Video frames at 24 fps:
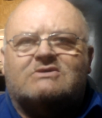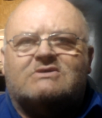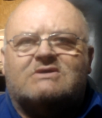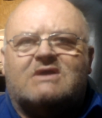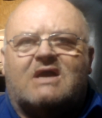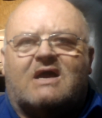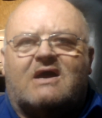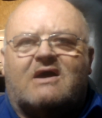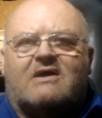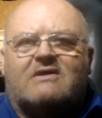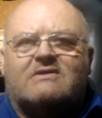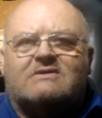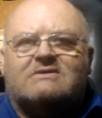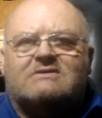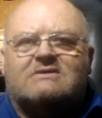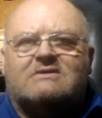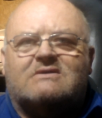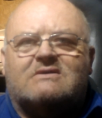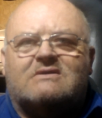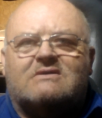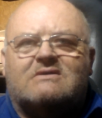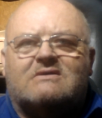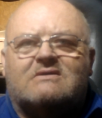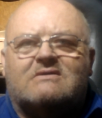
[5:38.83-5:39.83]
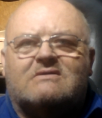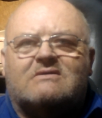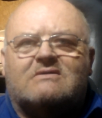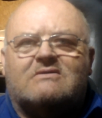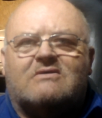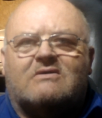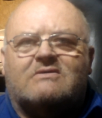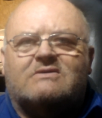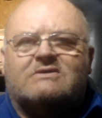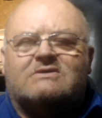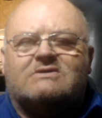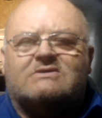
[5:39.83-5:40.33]

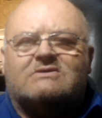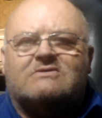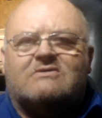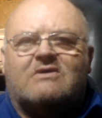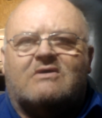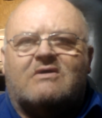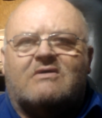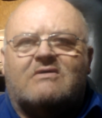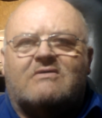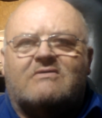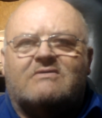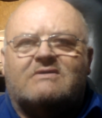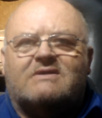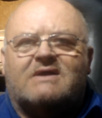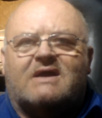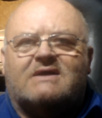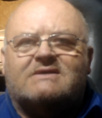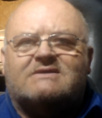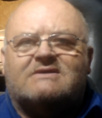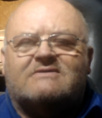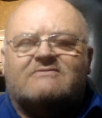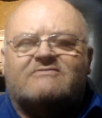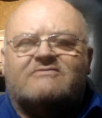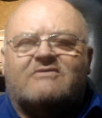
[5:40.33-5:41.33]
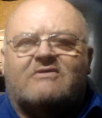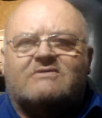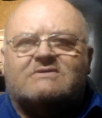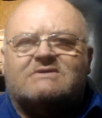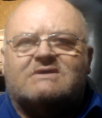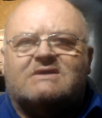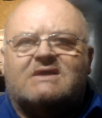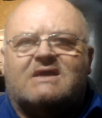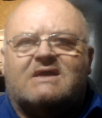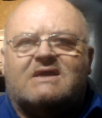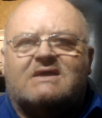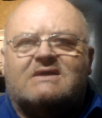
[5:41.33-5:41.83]

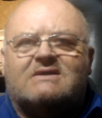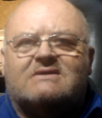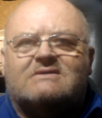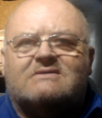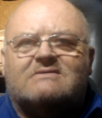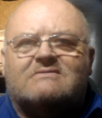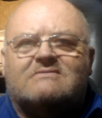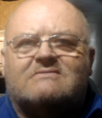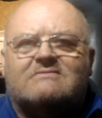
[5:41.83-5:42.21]
chance_1948,